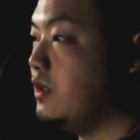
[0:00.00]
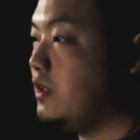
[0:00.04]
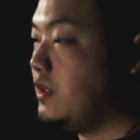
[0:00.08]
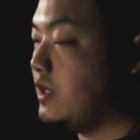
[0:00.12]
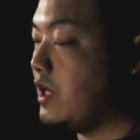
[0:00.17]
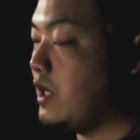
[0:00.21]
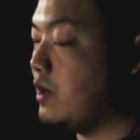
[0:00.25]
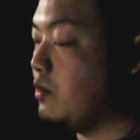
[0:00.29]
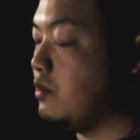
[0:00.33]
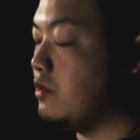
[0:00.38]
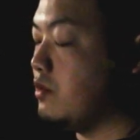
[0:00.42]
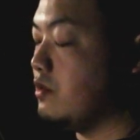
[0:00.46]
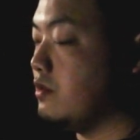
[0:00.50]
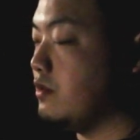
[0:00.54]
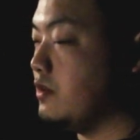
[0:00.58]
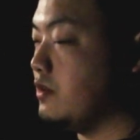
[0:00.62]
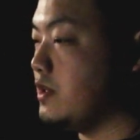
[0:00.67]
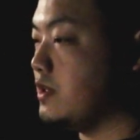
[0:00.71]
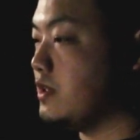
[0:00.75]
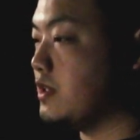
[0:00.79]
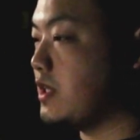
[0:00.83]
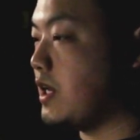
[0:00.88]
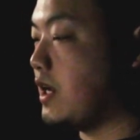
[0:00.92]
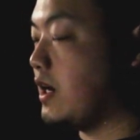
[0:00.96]
that
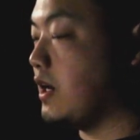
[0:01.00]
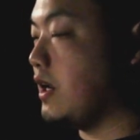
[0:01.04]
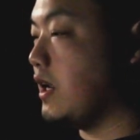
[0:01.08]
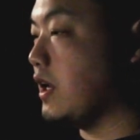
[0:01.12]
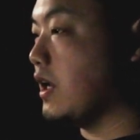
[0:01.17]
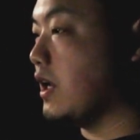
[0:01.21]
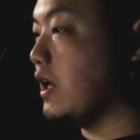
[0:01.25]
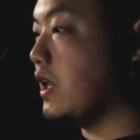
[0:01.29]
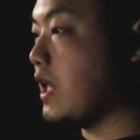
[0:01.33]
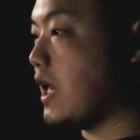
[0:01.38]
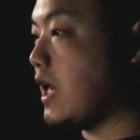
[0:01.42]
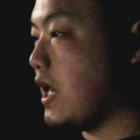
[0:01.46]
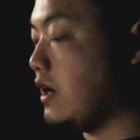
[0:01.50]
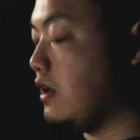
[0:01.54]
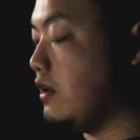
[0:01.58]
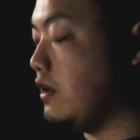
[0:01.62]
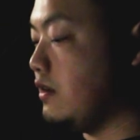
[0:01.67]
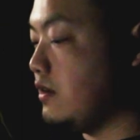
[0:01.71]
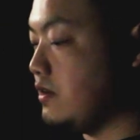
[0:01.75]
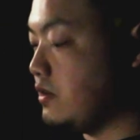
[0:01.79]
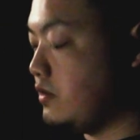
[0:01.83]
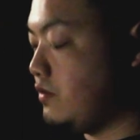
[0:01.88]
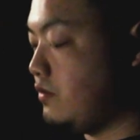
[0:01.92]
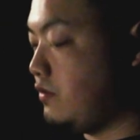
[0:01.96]
is kind of like a
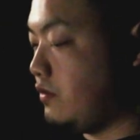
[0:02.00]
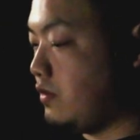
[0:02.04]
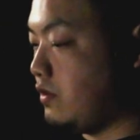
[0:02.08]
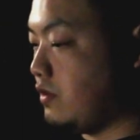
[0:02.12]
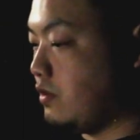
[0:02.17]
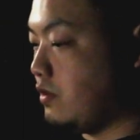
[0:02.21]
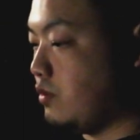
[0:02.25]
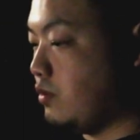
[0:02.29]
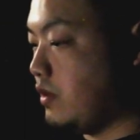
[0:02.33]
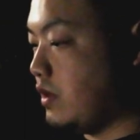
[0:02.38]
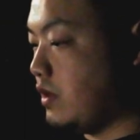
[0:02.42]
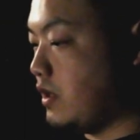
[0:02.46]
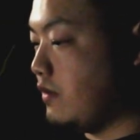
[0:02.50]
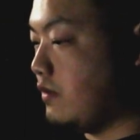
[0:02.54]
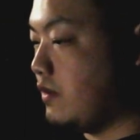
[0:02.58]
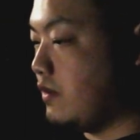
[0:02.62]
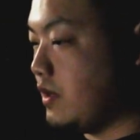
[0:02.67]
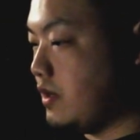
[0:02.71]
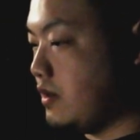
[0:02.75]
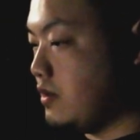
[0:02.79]
catalyst for whatever